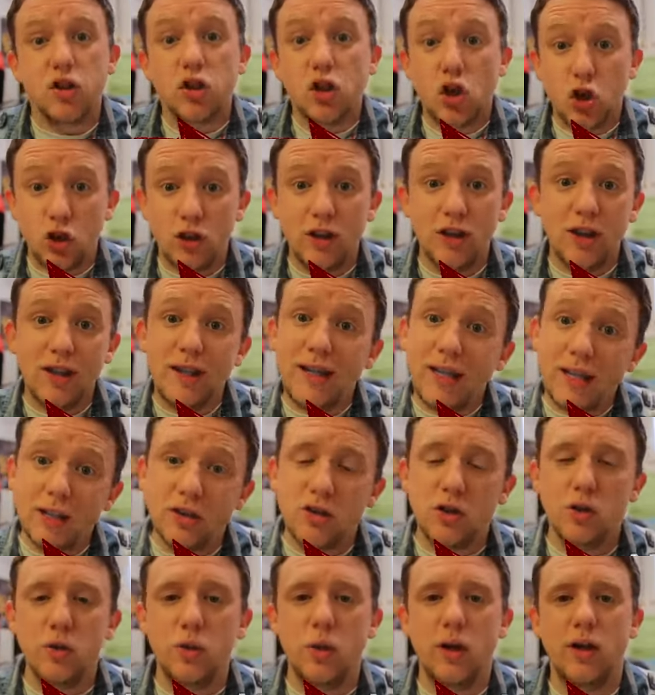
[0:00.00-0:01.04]
could lead
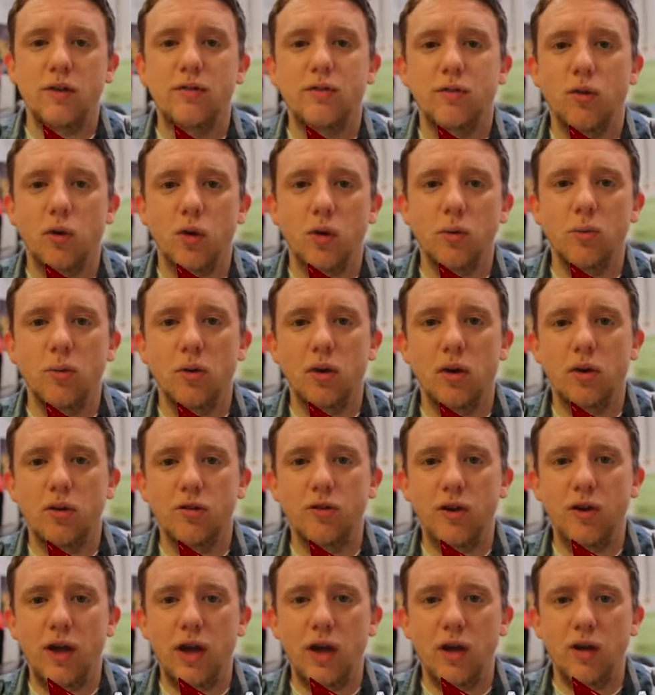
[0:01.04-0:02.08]
to a form
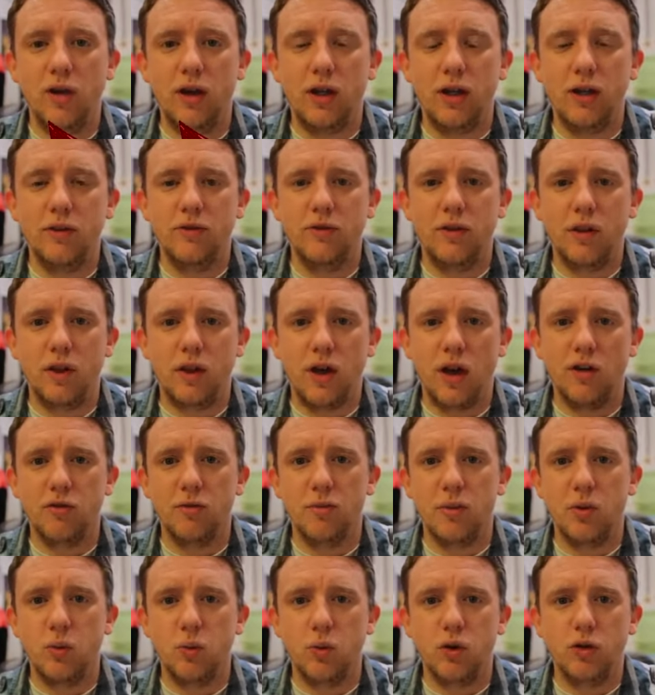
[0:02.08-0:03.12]
of anarchy if the
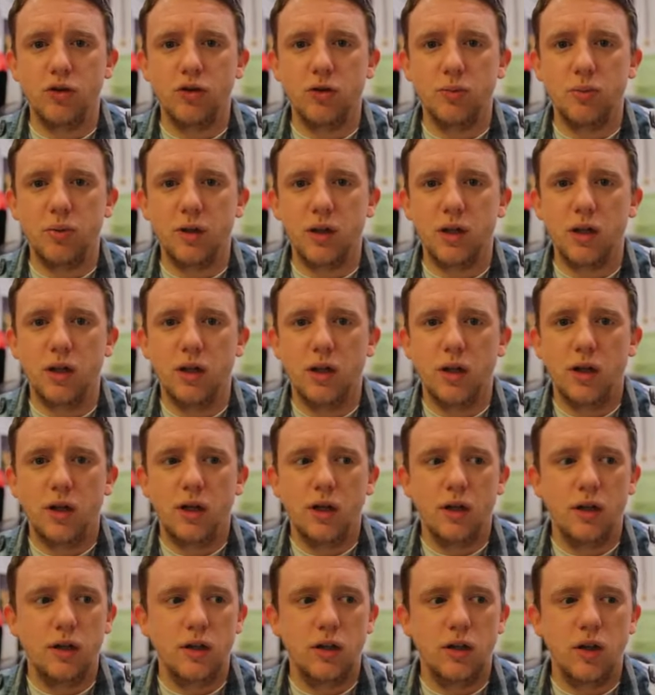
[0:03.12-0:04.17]
government were to be,
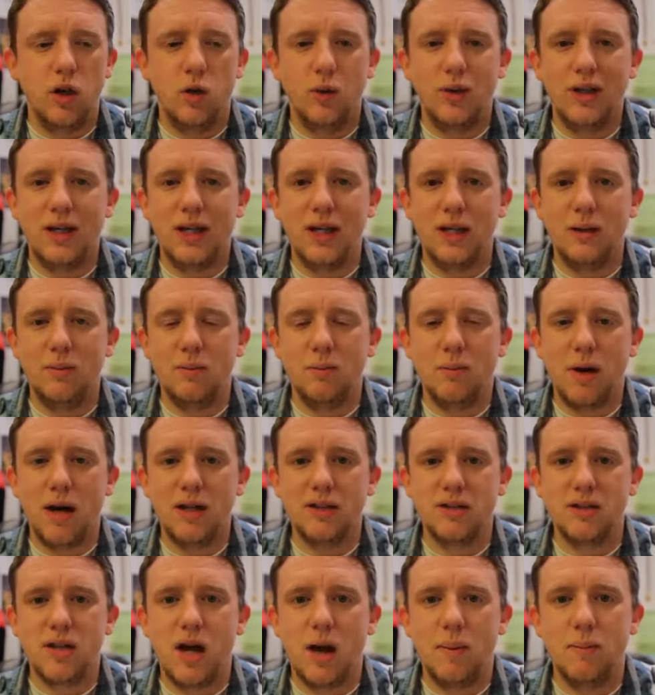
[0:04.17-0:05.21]
you know, eaten by
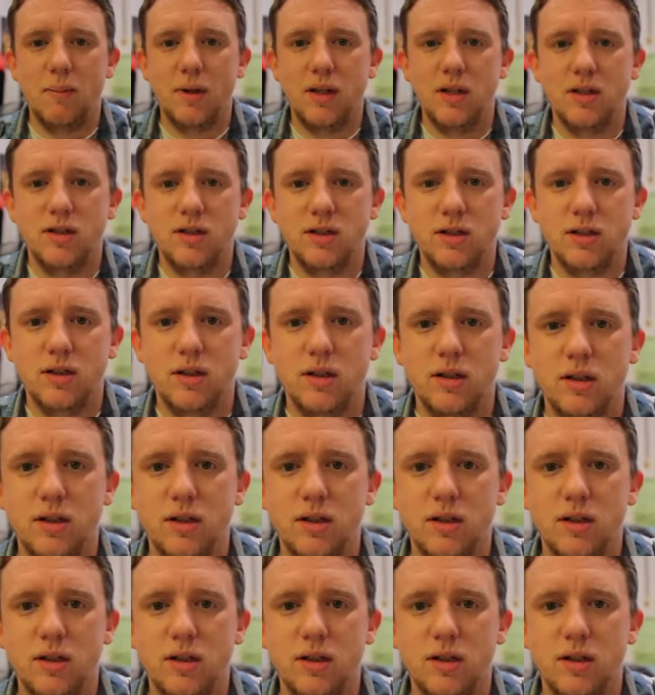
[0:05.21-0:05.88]
zombies.